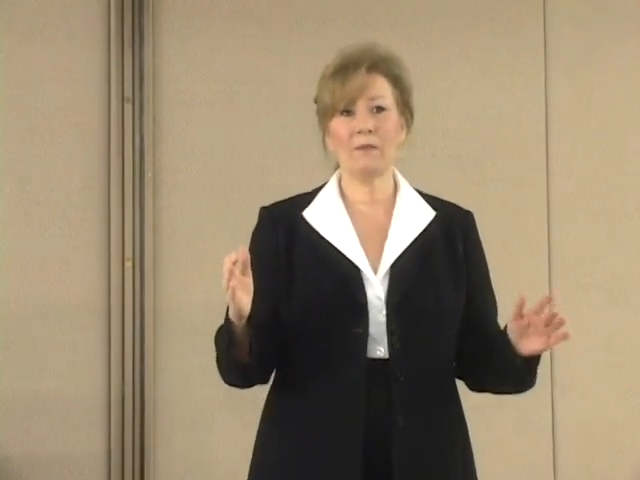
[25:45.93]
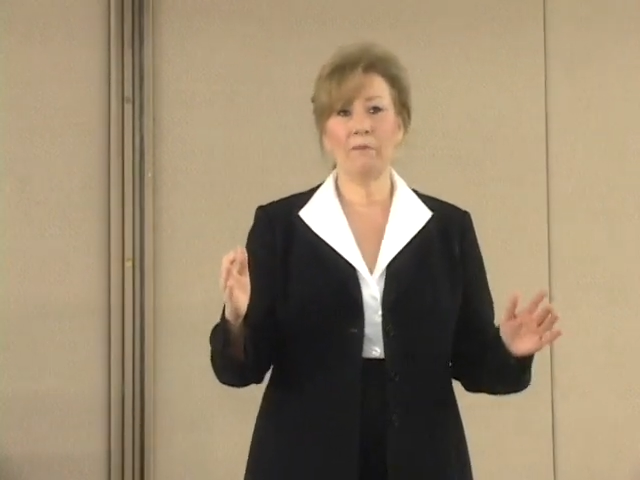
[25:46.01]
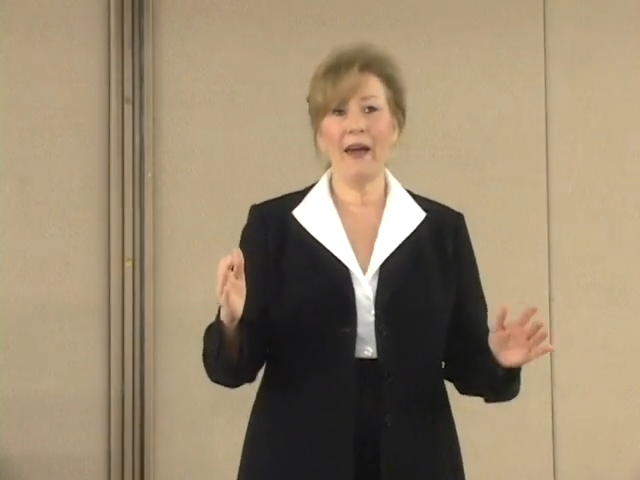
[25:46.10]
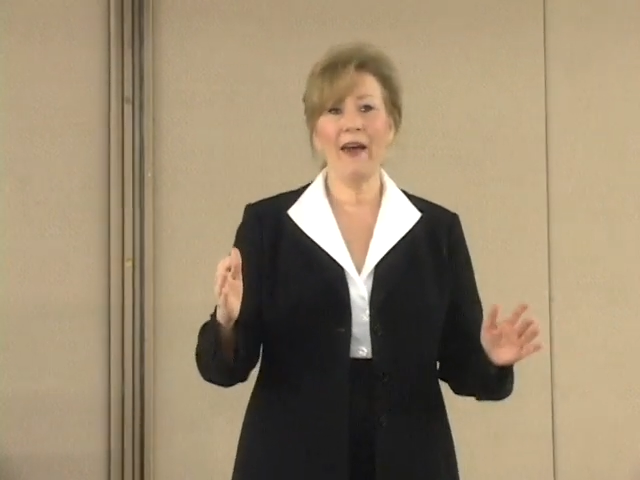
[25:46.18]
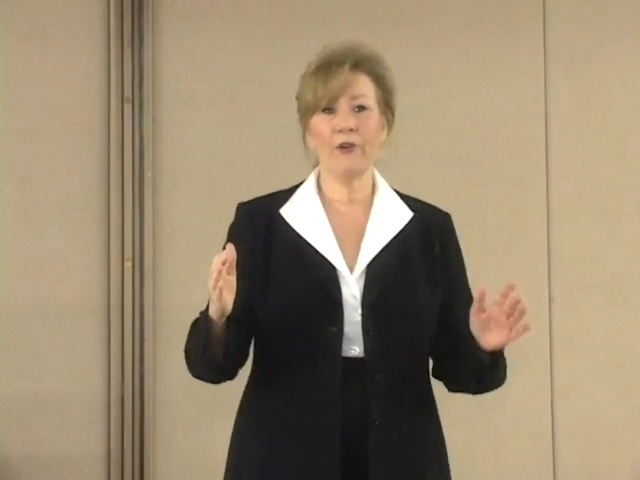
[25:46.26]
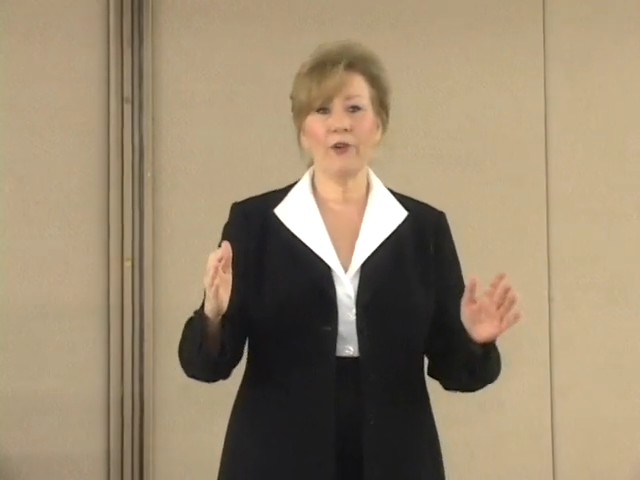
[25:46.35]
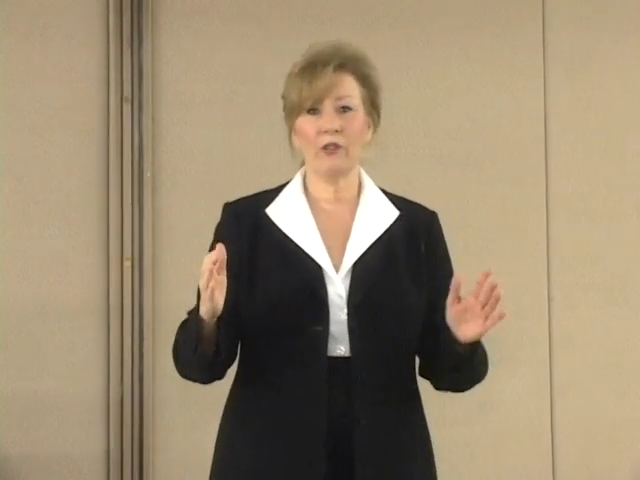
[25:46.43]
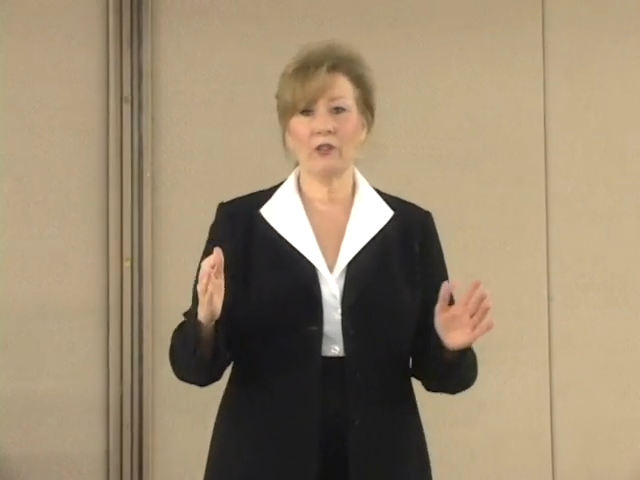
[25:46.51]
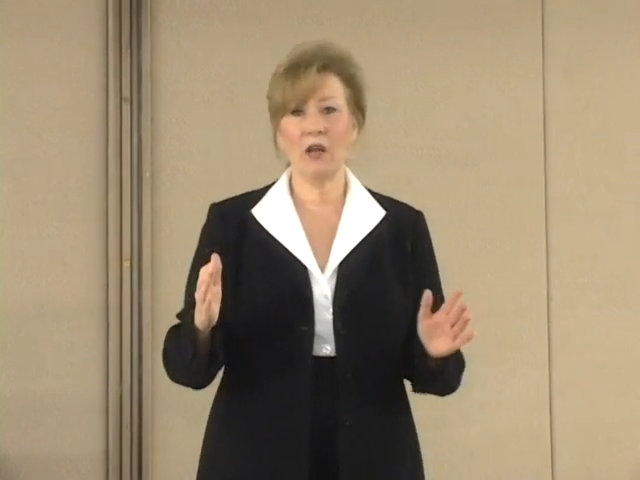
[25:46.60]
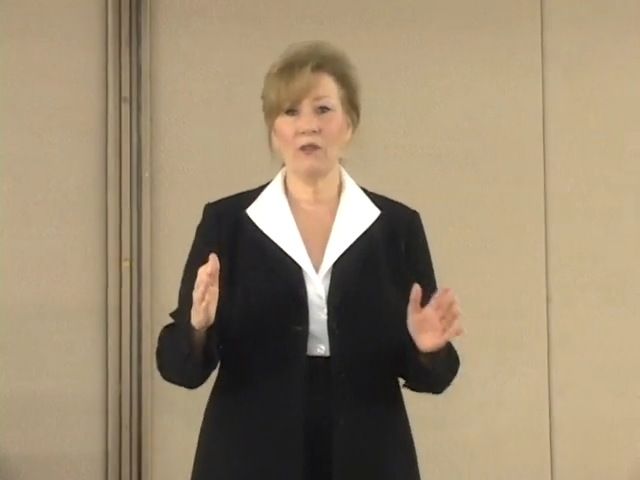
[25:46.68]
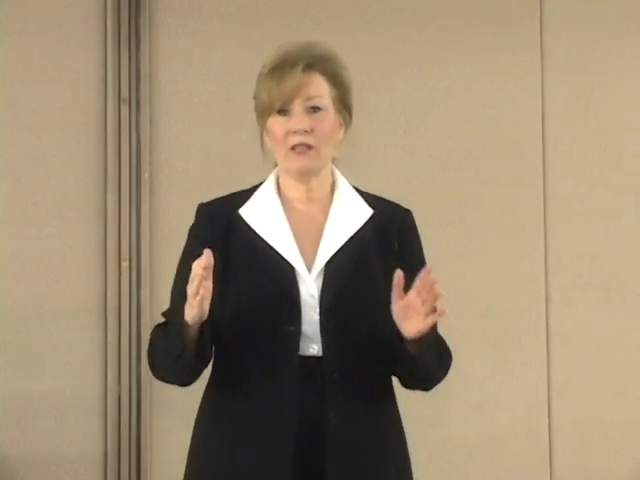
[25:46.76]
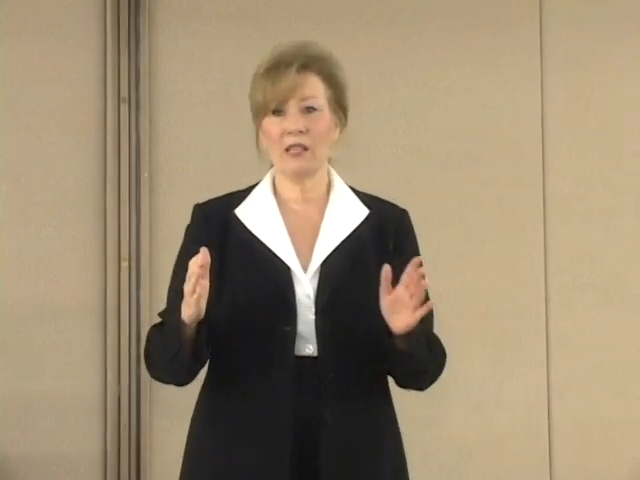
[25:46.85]
better to
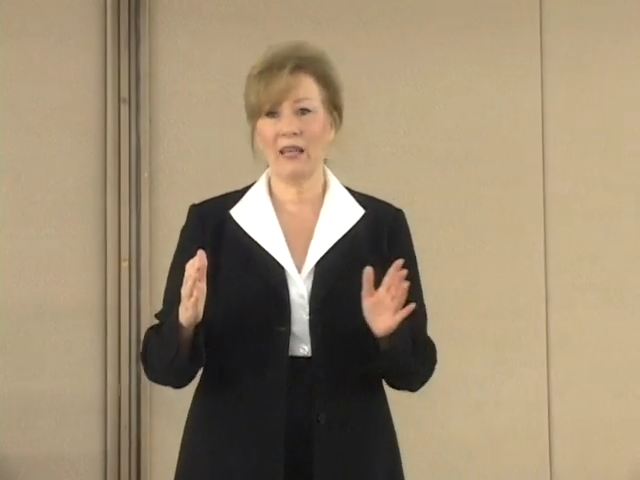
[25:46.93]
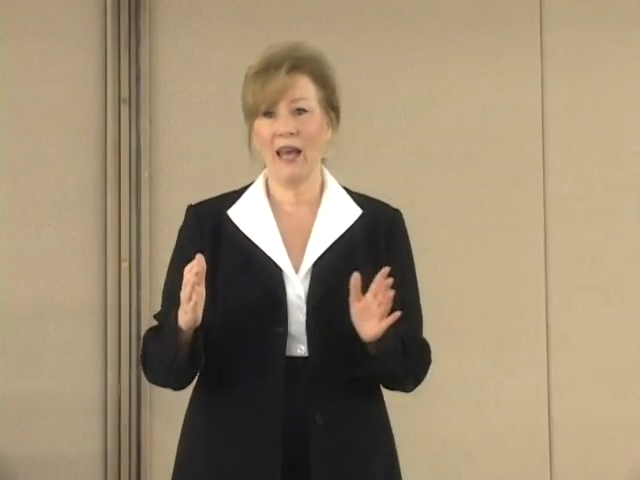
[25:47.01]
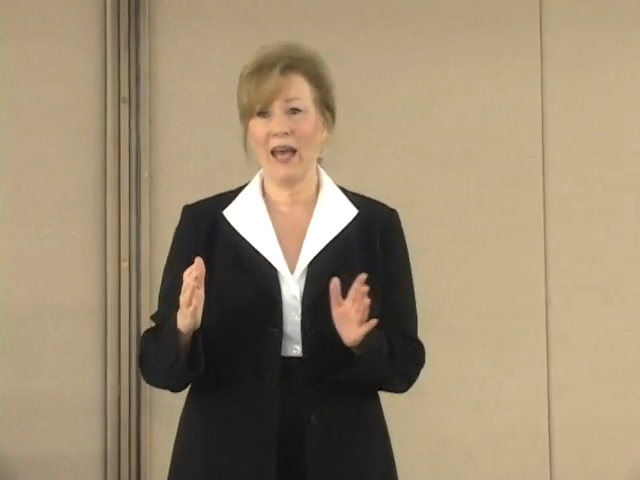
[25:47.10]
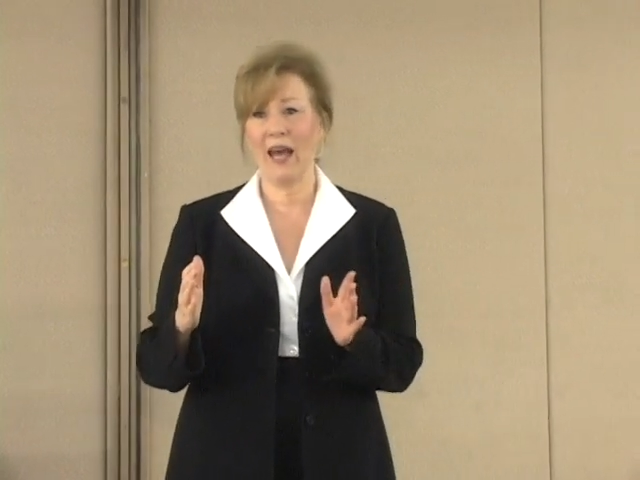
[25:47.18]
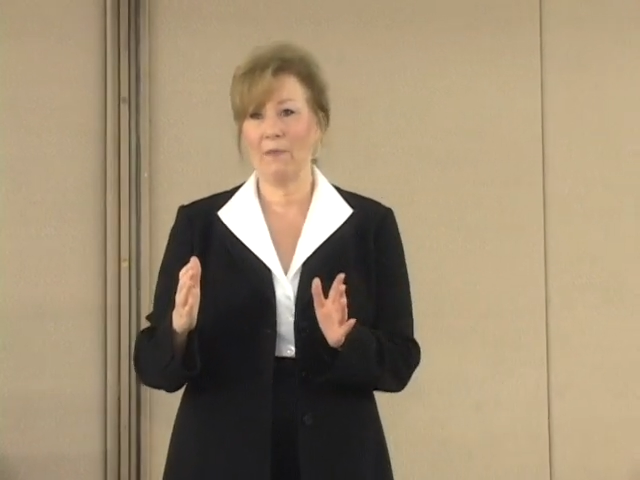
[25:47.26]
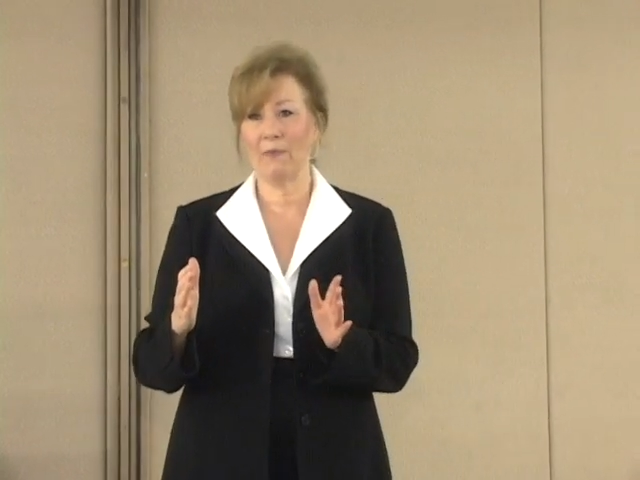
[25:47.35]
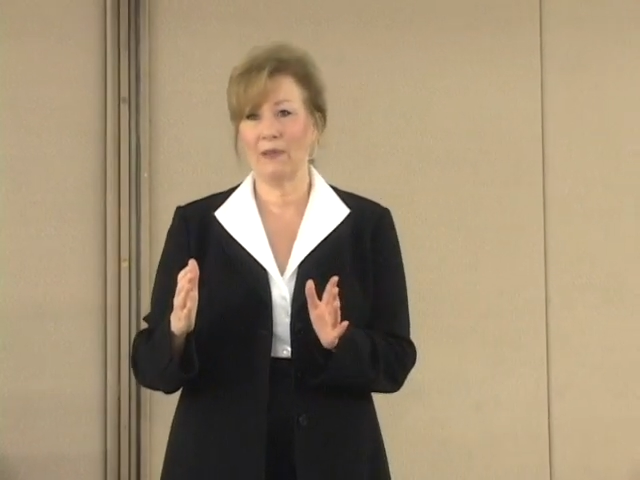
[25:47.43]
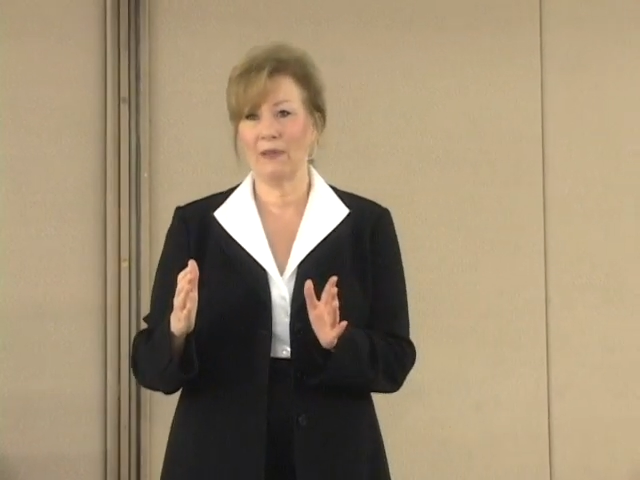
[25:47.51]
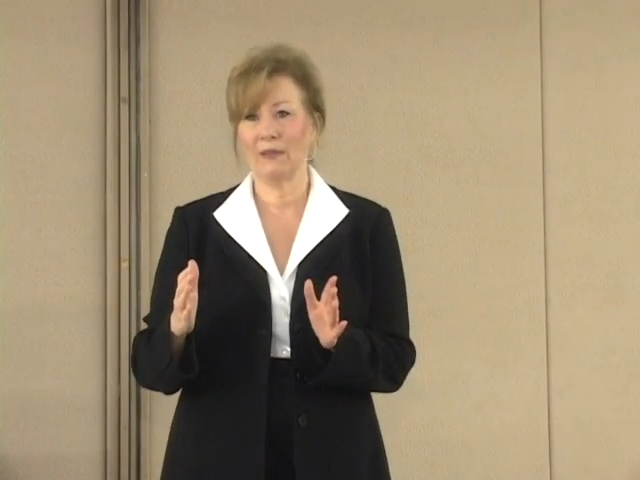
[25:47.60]
close the gap,